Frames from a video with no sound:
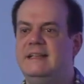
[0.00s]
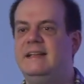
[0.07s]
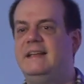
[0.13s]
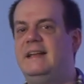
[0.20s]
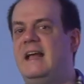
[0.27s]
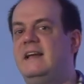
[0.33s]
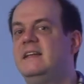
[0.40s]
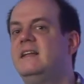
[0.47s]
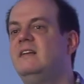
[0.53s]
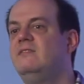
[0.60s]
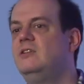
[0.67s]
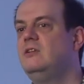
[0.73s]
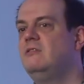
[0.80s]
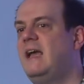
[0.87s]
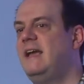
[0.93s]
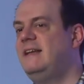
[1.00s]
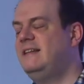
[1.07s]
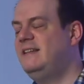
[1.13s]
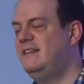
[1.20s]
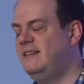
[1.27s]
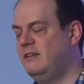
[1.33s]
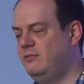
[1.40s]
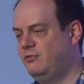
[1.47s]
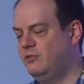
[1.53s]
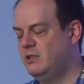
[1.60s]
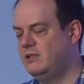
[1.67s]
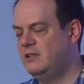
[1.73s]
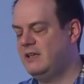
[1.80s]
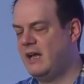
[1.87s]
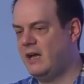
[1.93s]
That gives you a
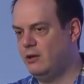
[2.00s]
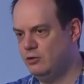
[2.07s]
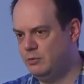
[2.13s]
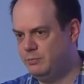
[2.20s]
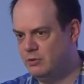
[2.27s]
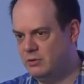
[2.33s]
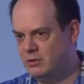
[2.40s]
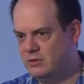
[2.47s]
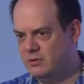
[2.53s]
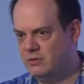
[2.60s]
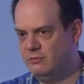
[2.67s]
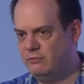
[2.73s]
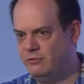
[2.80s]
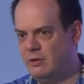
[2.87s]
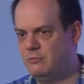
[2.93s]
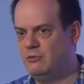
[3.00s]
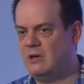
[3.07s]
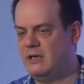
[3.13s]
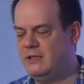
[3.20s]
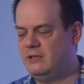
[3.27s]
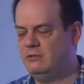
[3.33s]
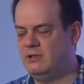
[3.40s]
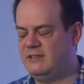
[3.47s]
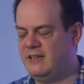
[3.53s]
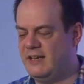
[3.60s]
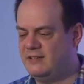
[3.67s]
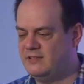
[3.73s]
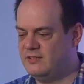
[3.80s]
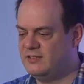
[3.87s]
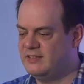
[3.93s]
different output from running your
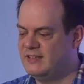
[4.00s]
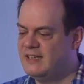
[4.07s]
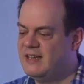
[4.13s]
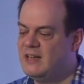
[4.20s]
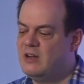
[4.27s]
tests,